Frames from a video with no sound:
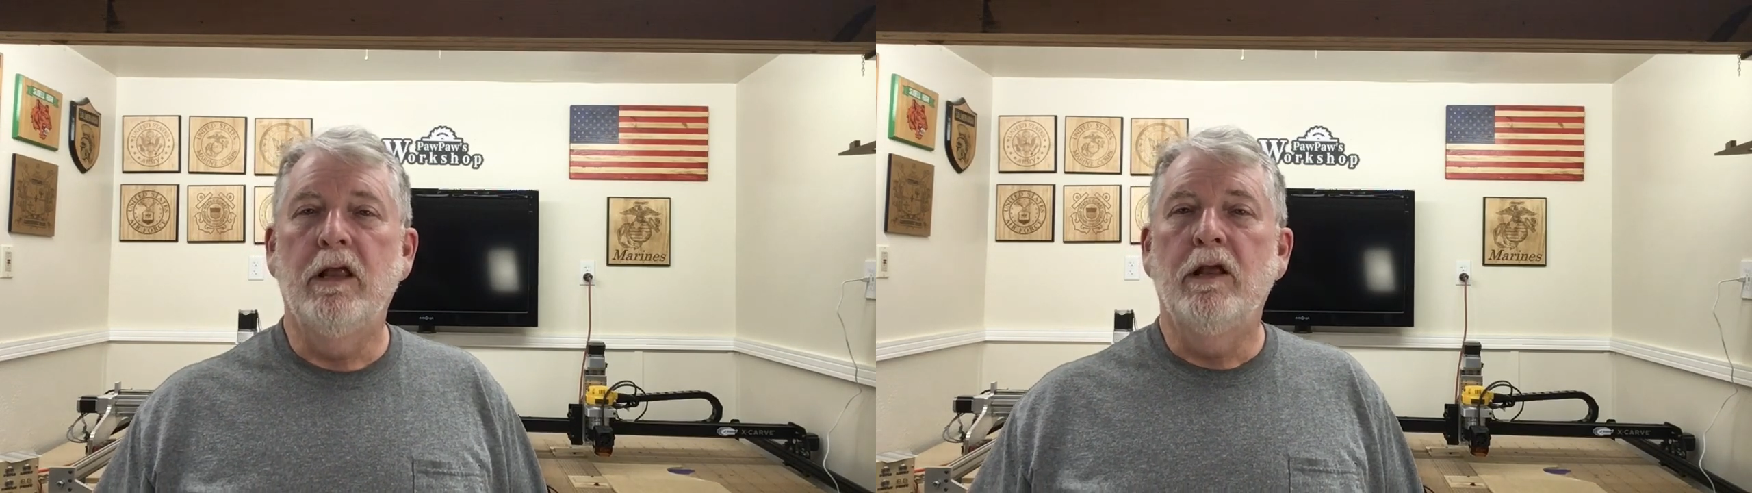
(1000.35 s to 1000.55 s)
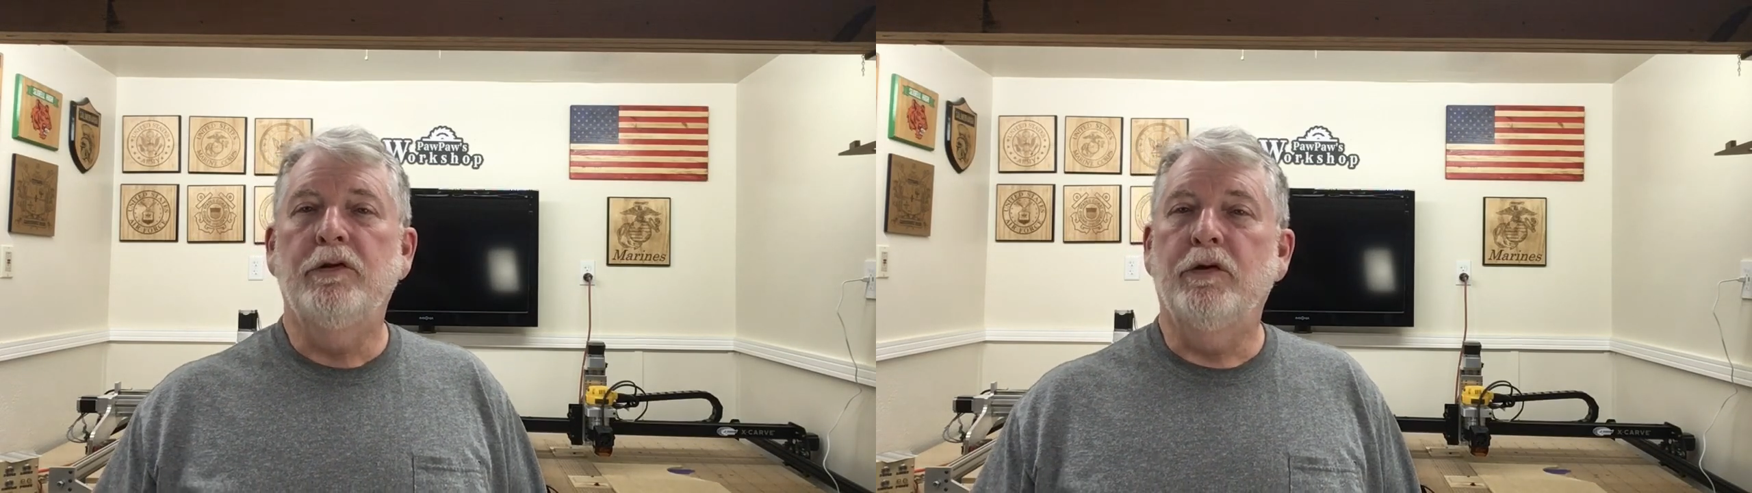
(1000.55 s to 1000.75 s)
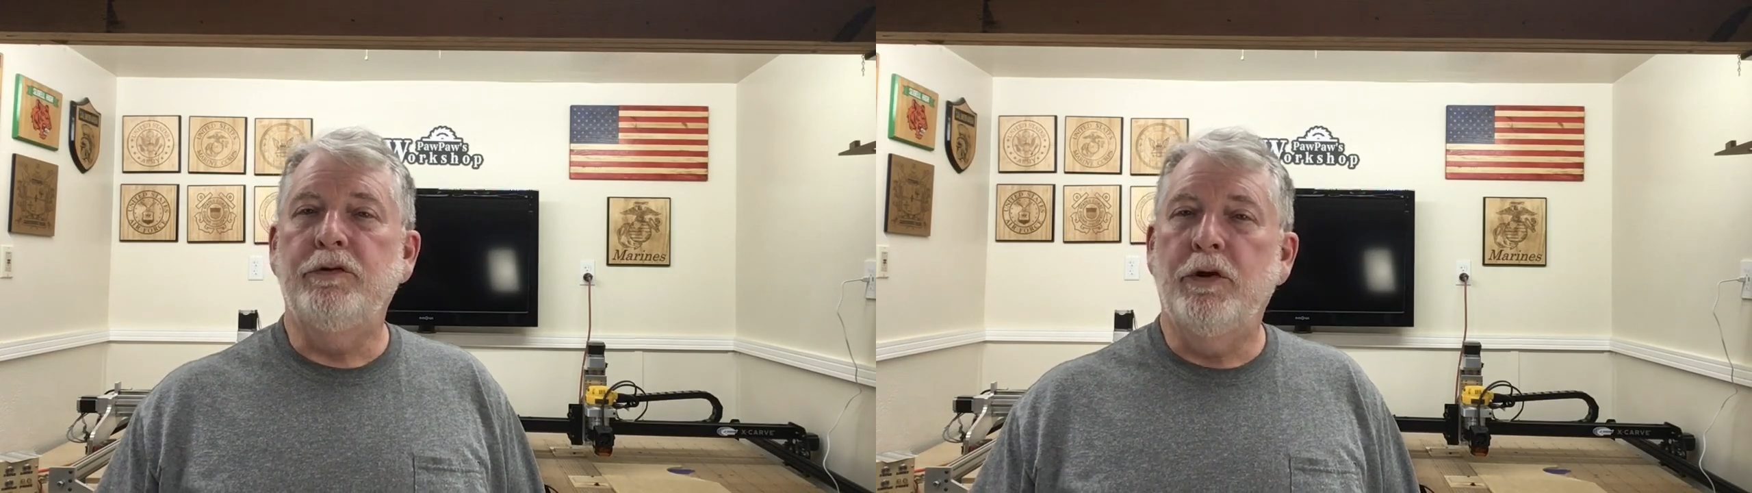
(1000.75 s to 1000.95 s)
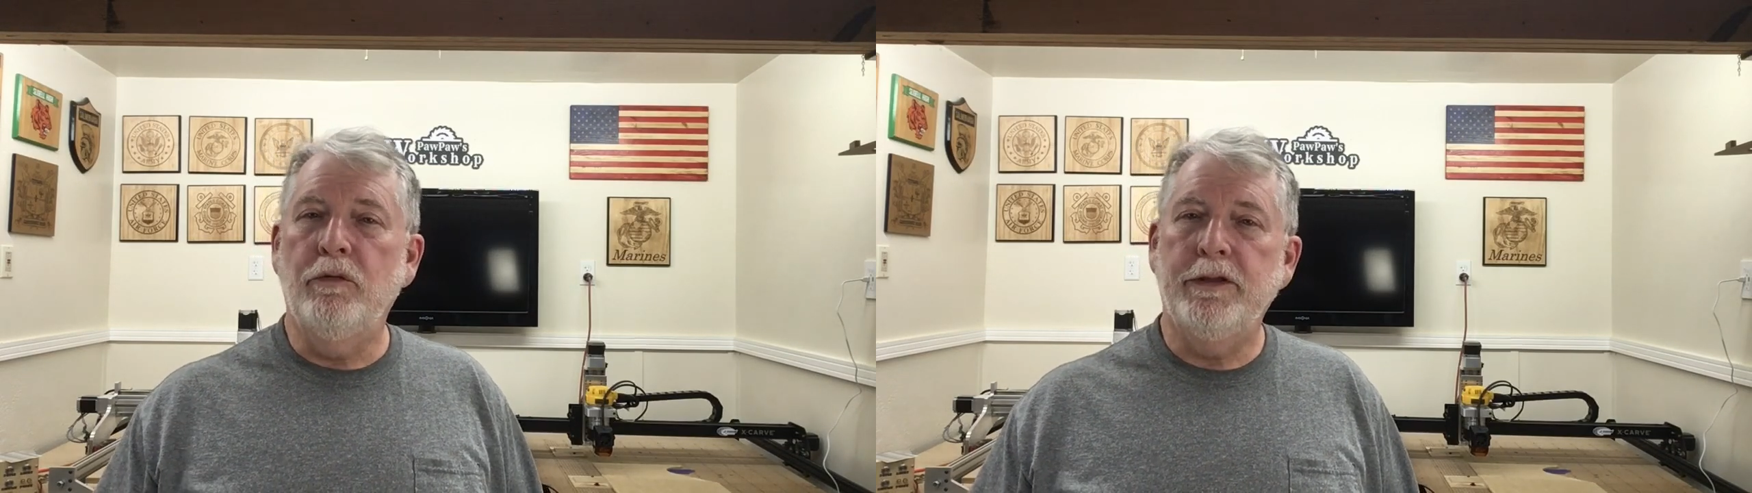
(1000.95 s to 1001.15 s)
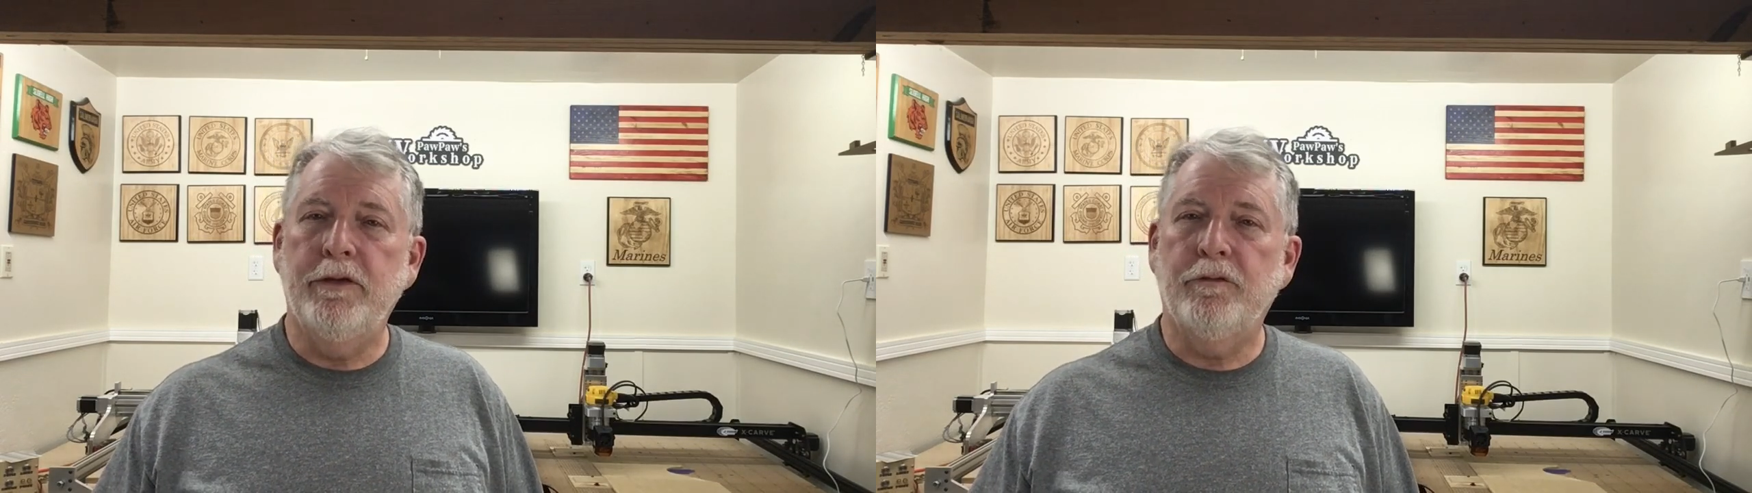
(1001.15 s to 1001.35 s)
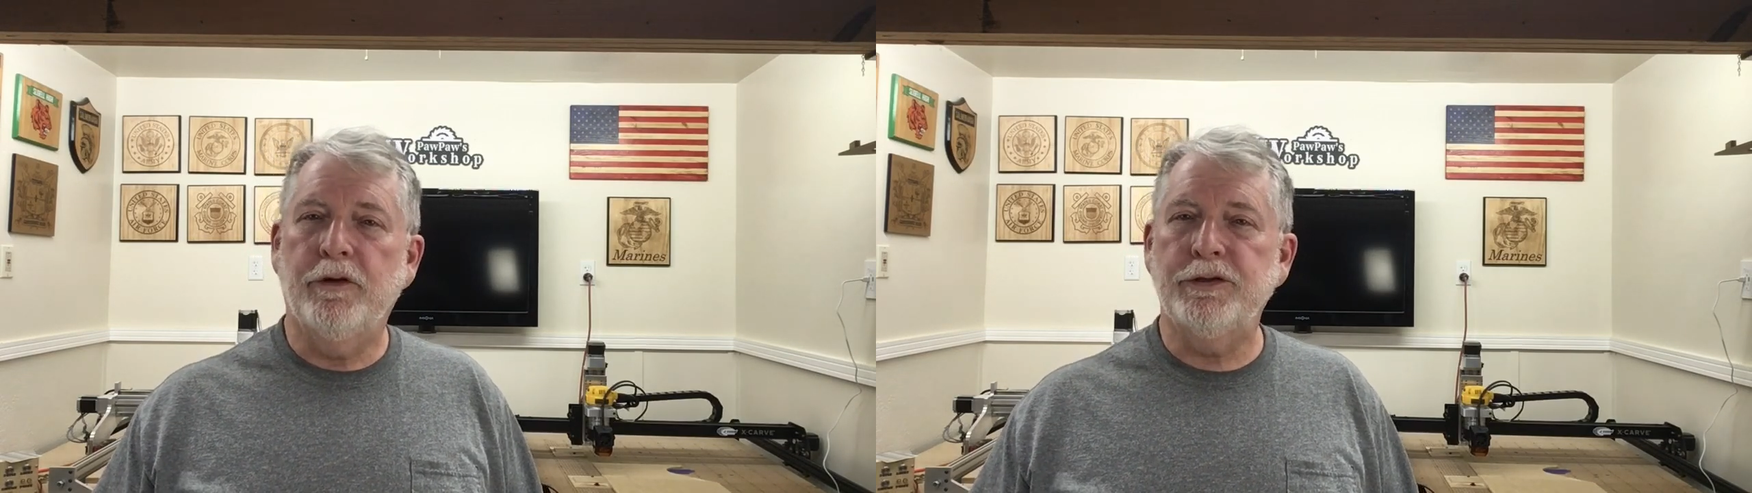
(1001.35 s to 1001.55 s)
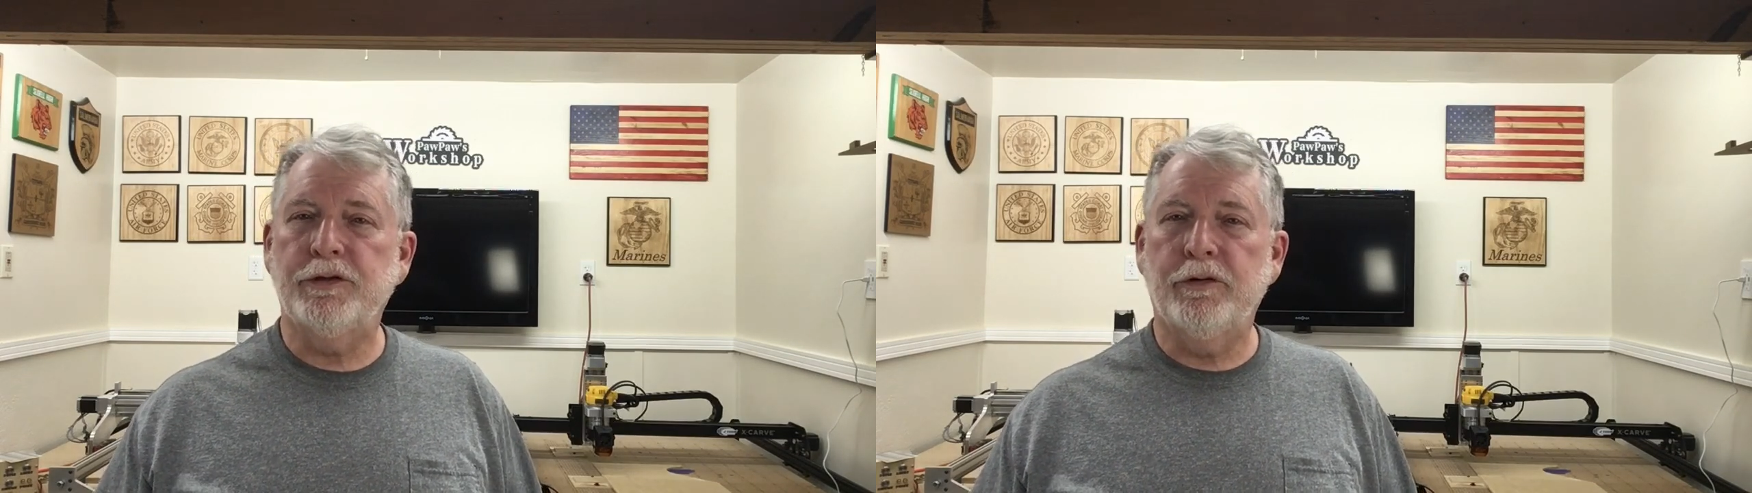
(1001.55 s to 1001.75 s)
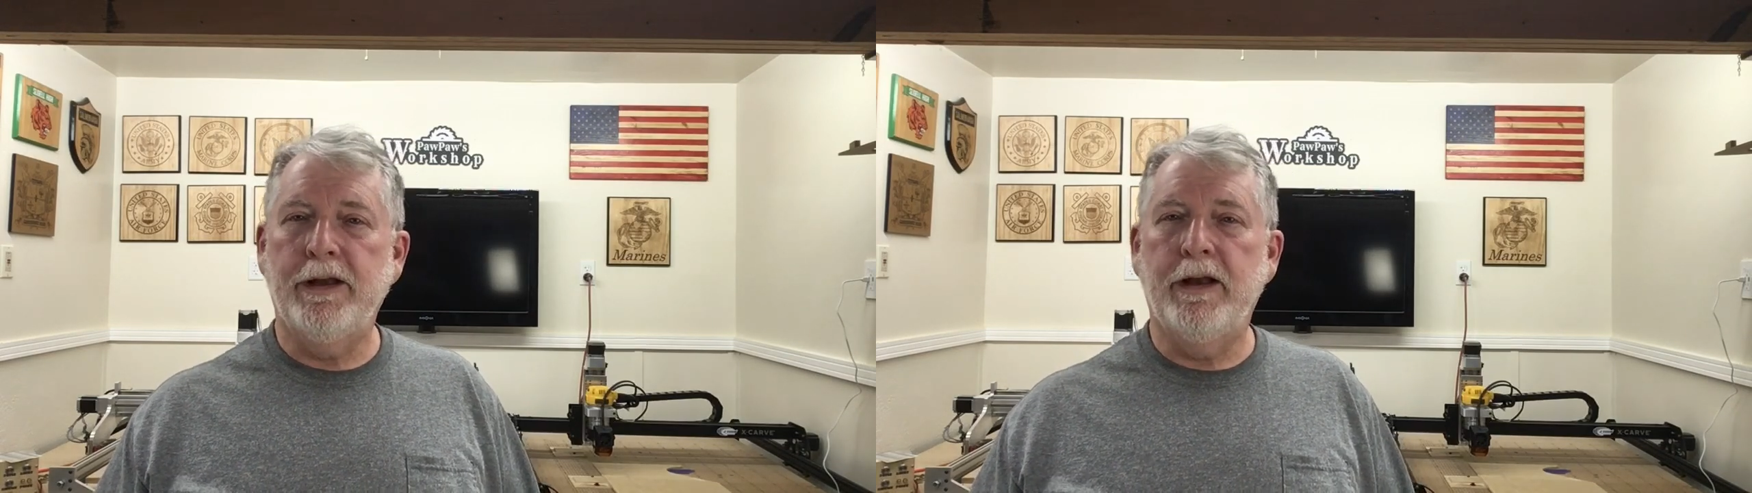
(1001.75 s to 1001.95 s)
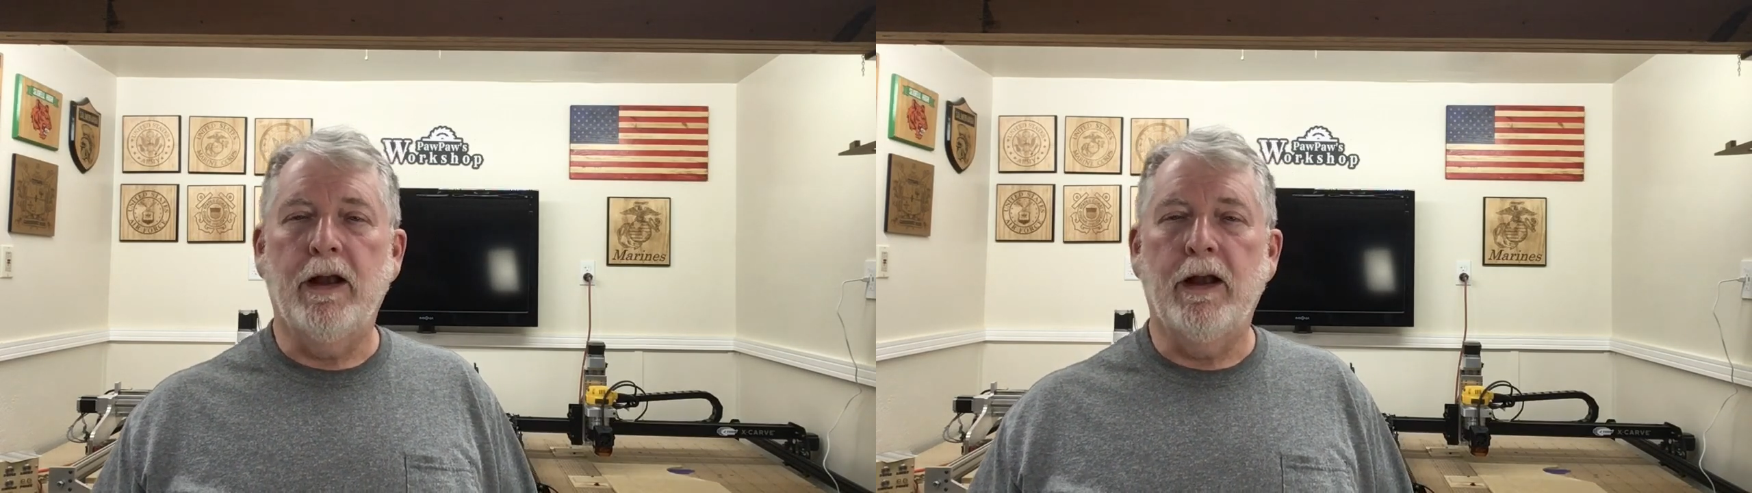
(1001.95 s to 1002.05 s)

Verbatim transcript: So don't get frustrated